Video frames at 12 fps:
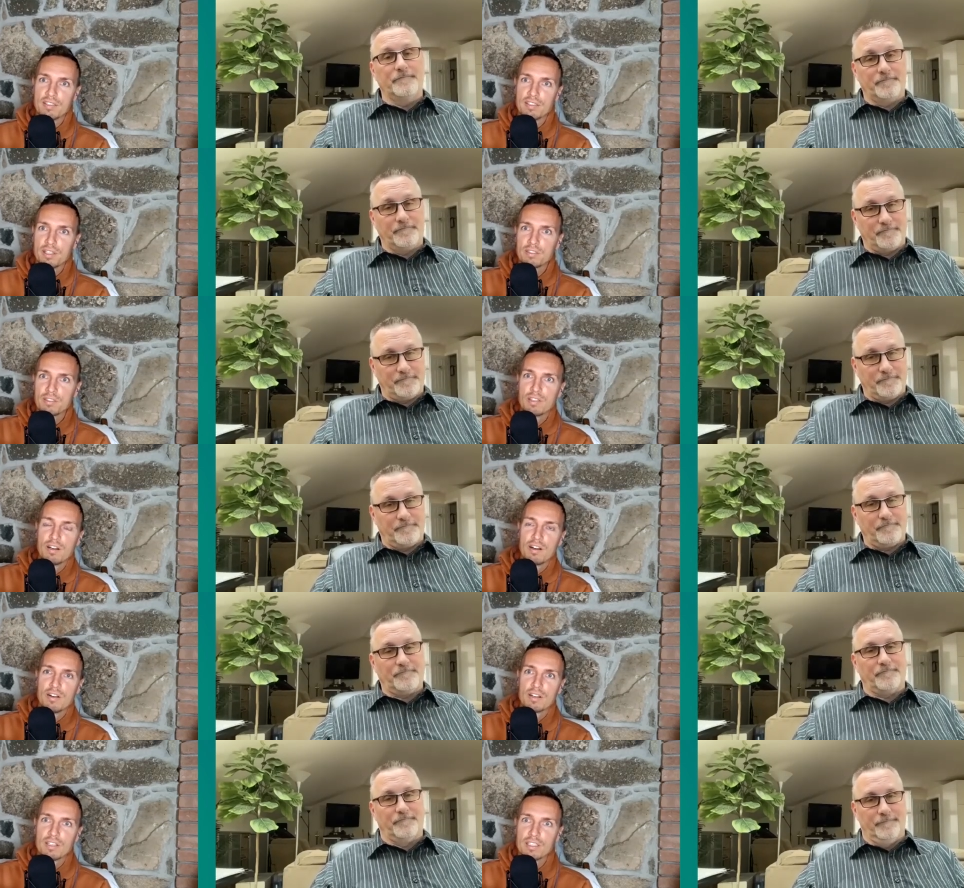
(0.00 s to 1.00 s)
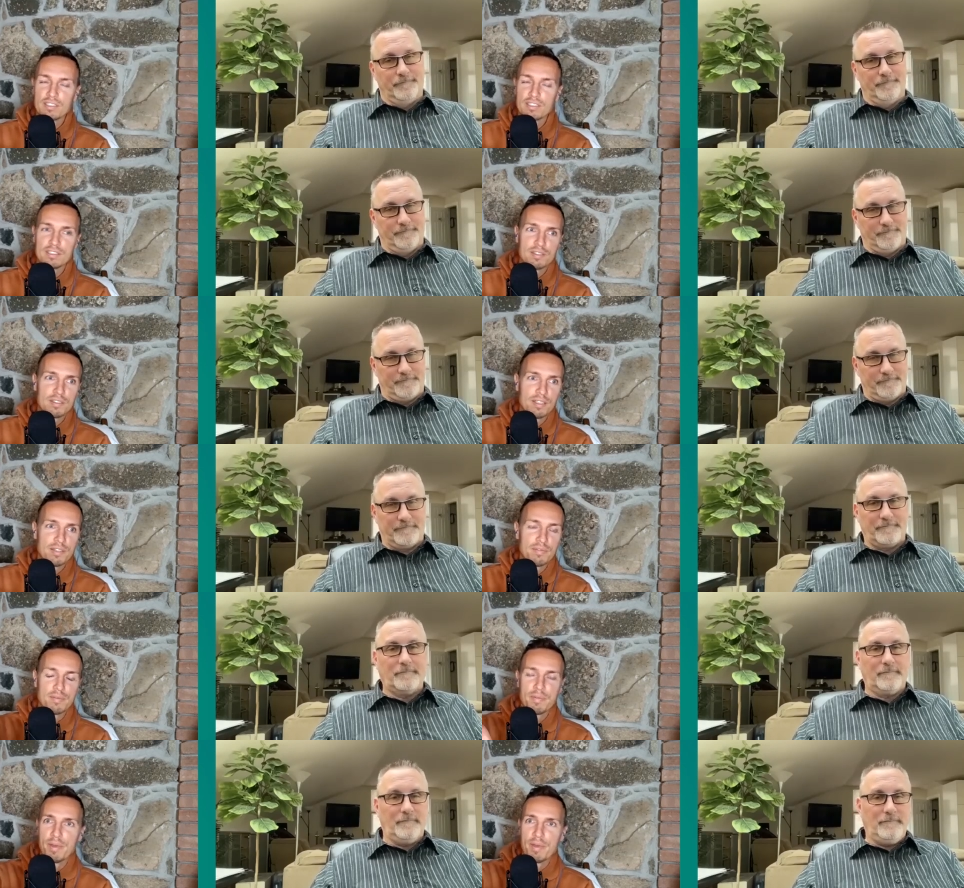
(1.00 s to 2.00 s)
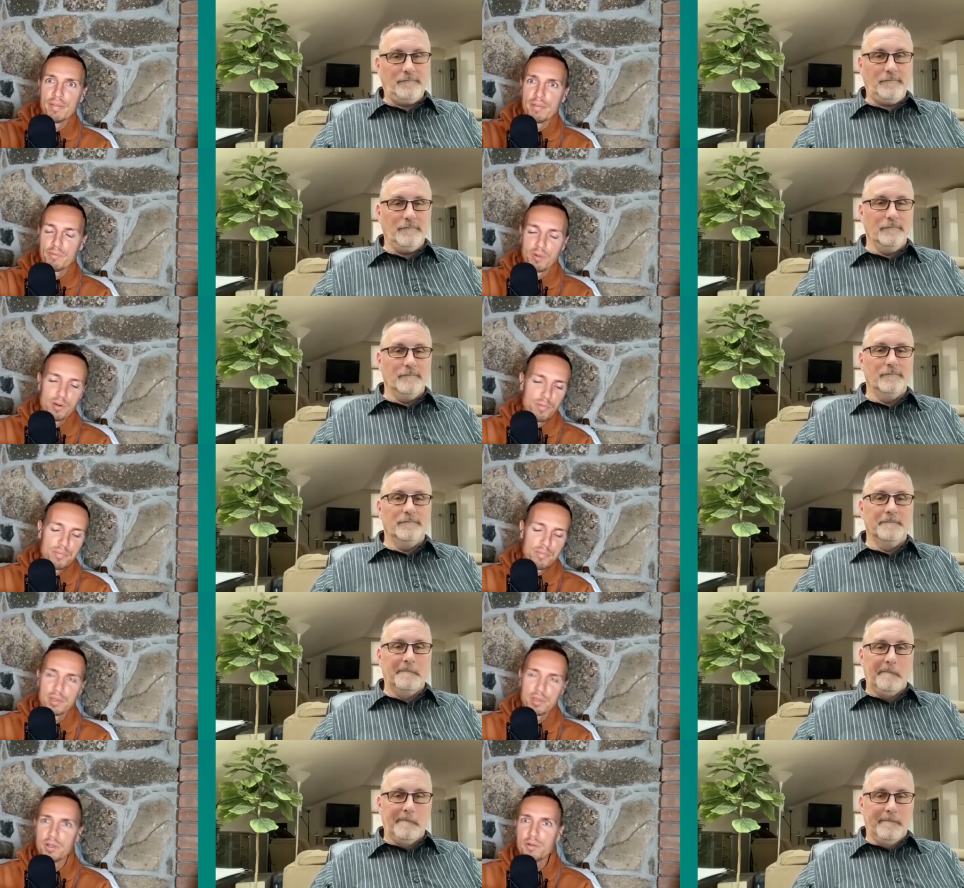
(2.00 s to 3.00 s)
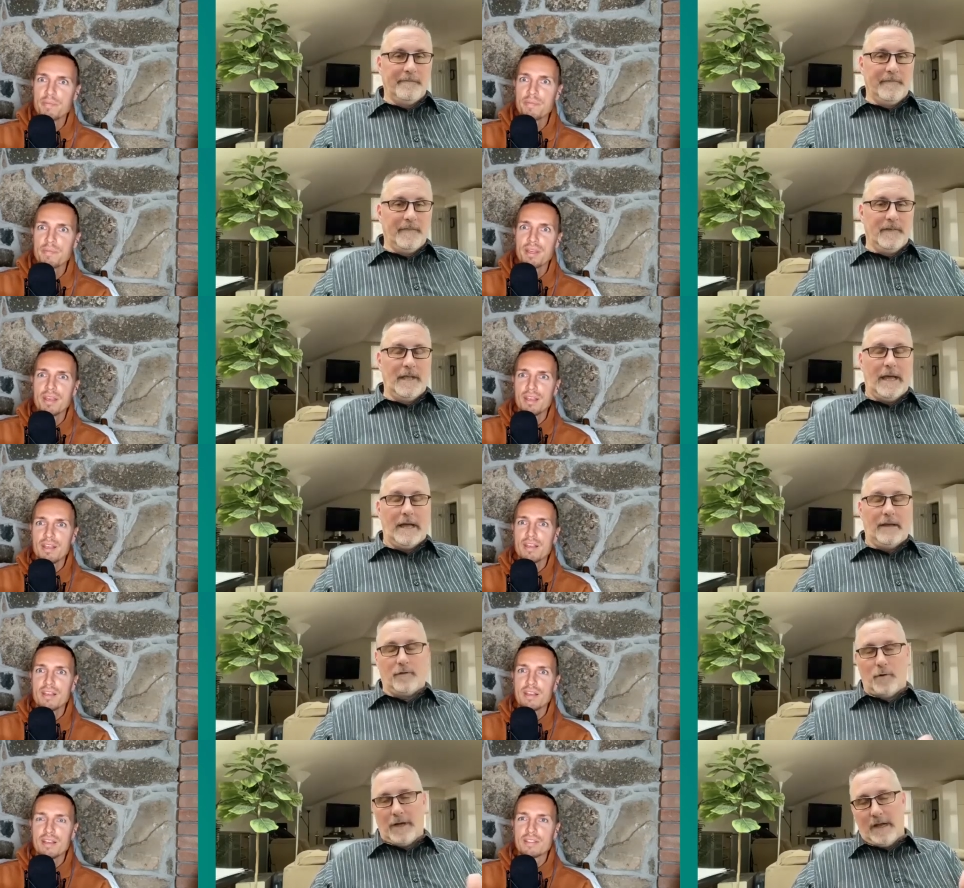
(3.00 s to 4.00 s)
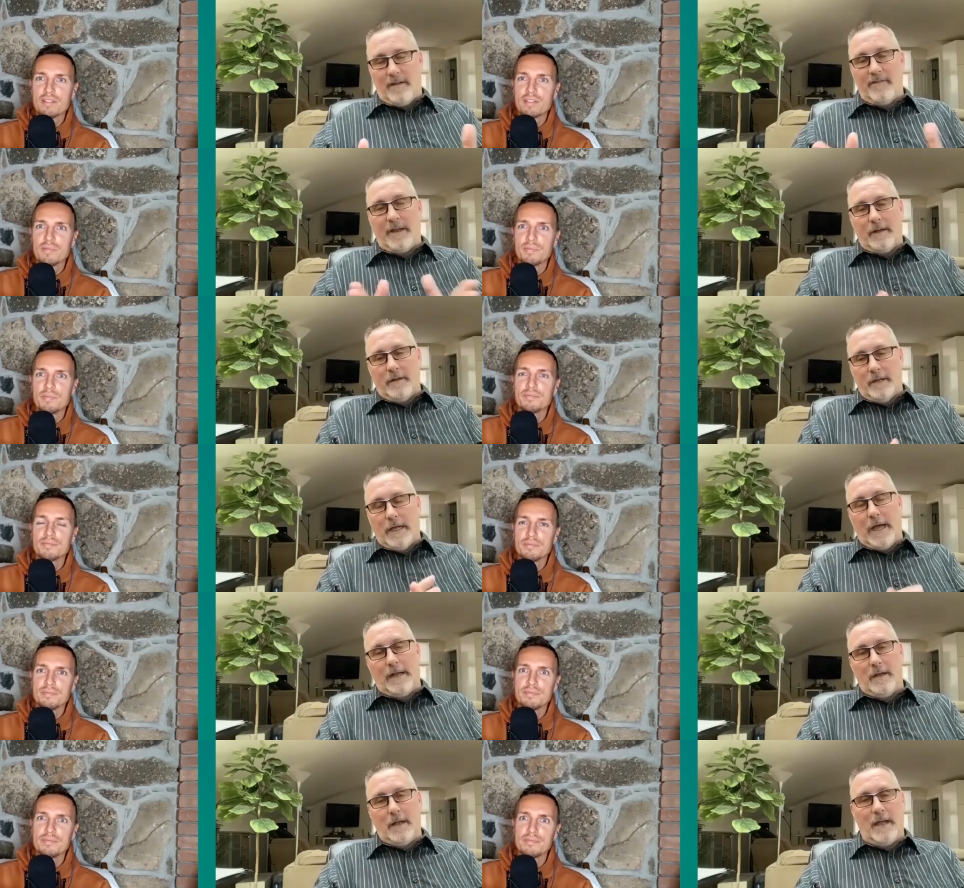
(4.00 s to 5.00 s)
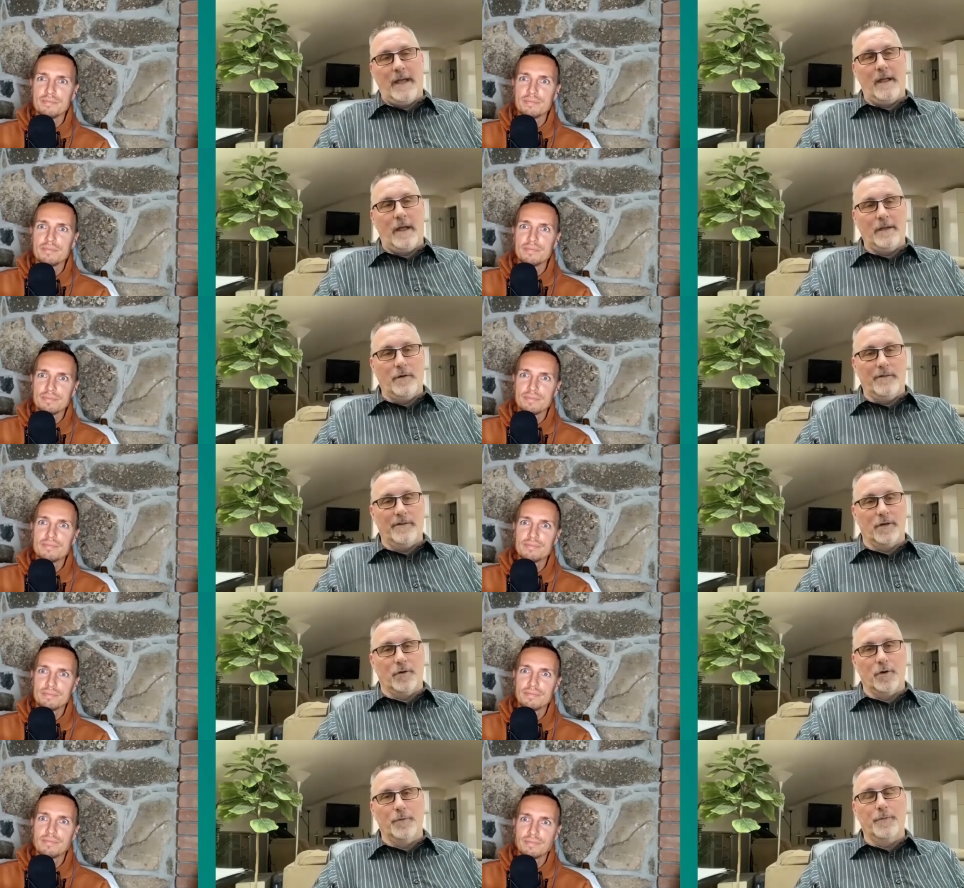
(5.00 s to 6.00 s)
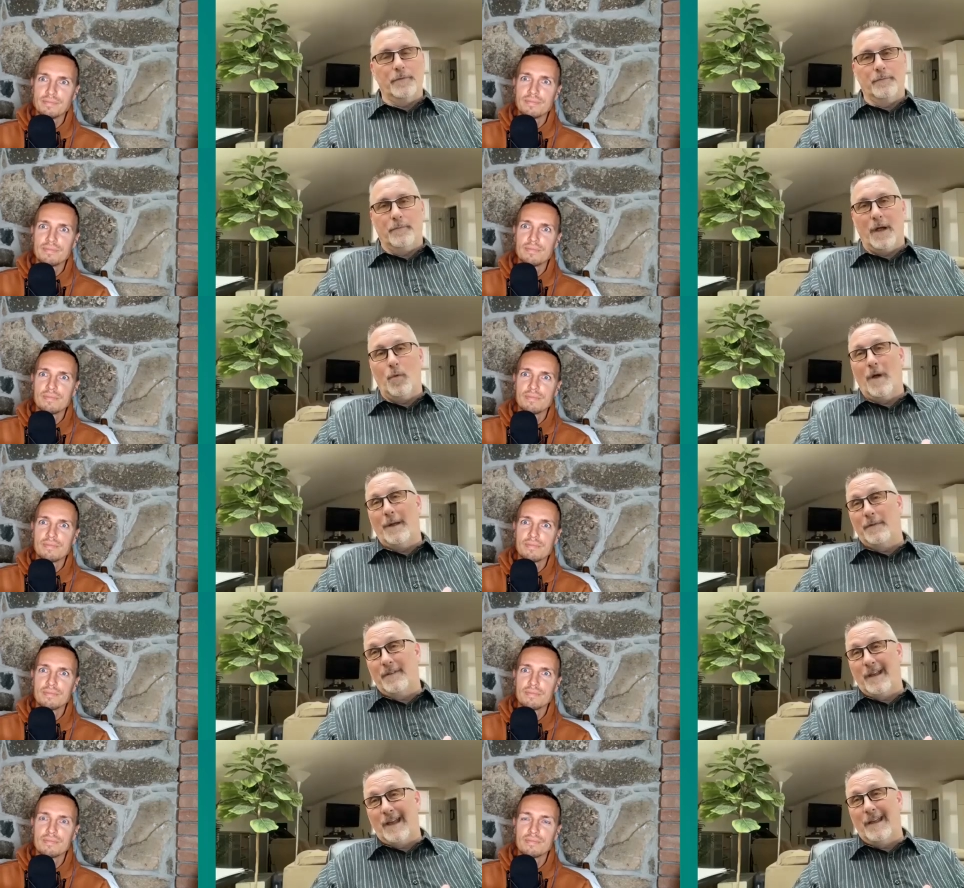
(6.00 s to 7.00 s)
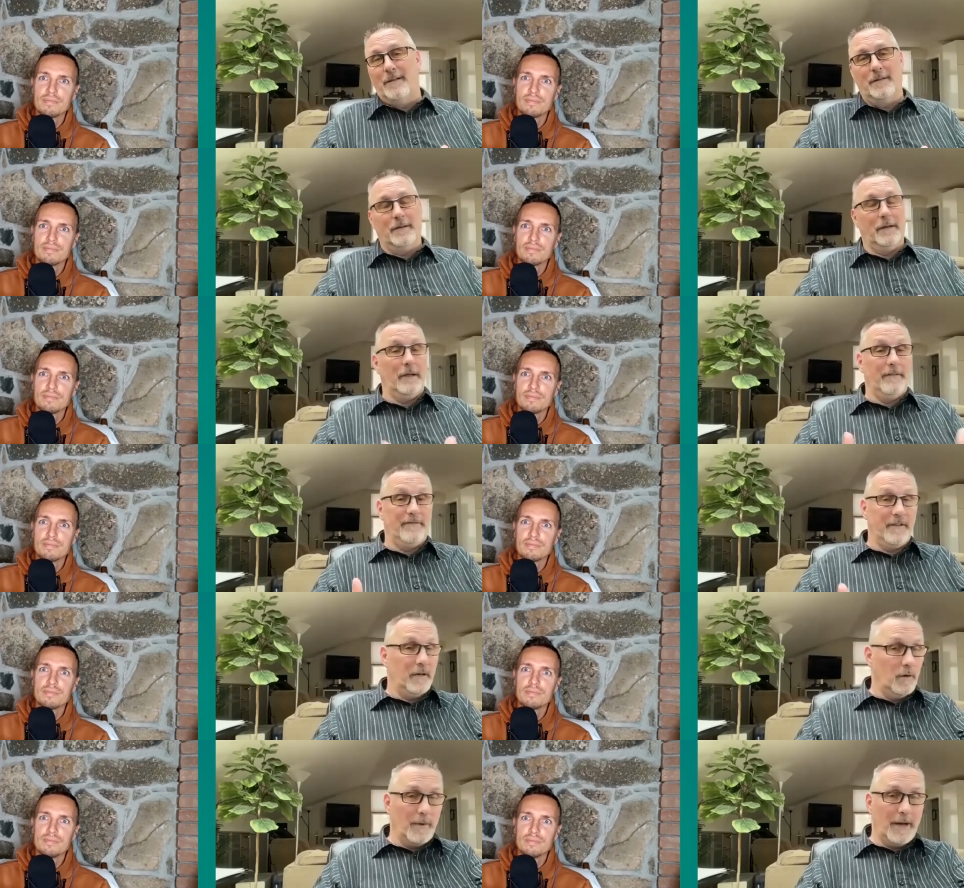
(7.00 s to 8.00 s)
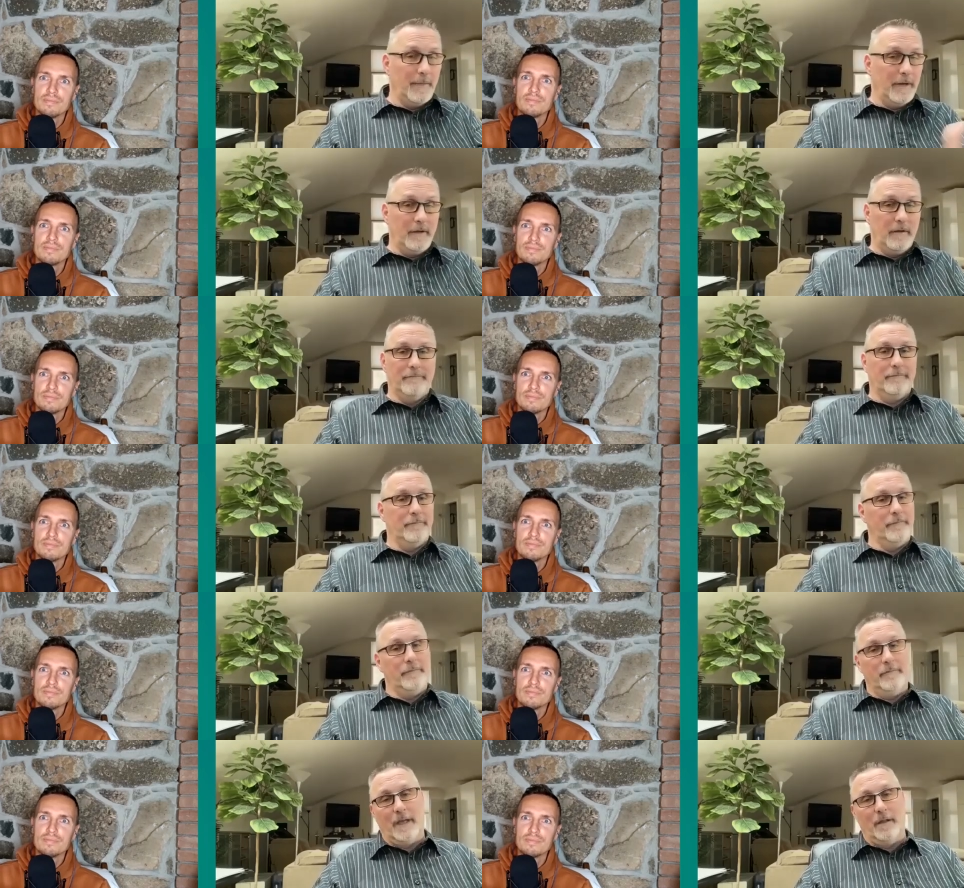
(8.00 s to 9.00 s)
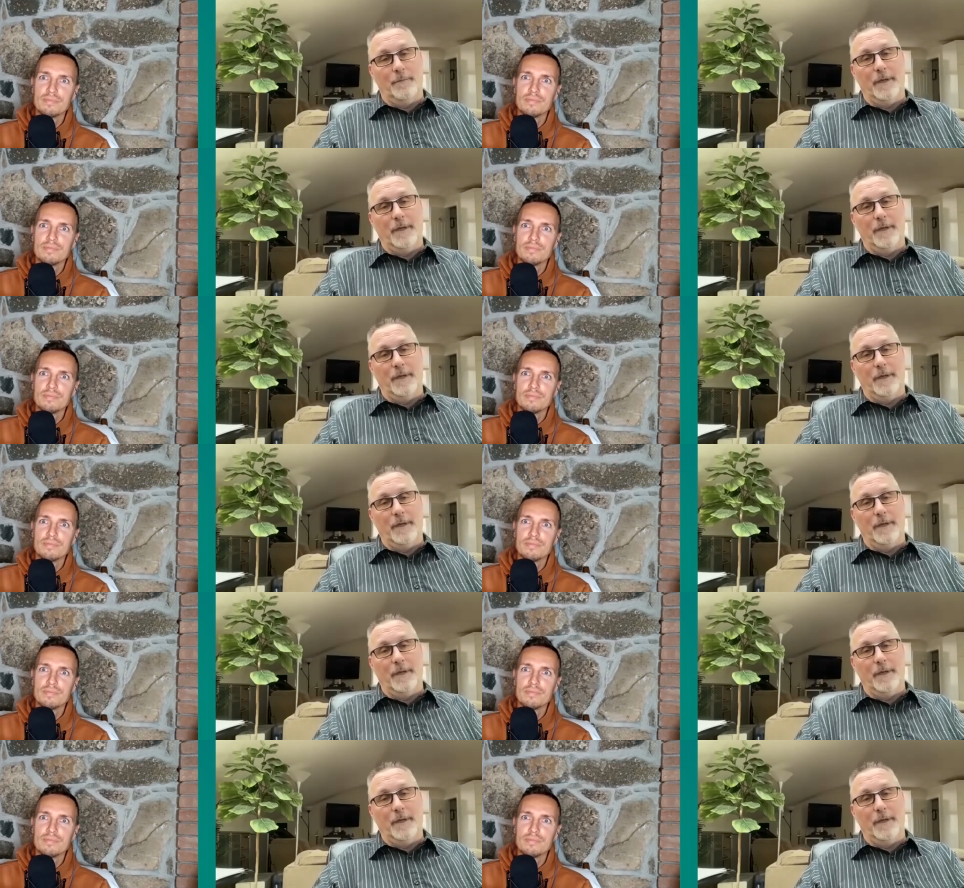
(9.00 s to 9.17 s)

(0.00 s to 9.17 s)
Speaker 1: trying to talk, listen, and and well, you know.
Speaker 2: Yeah. So in any so- event, yeah, I, I I do have a group. My website, uh, if you don't mind me telling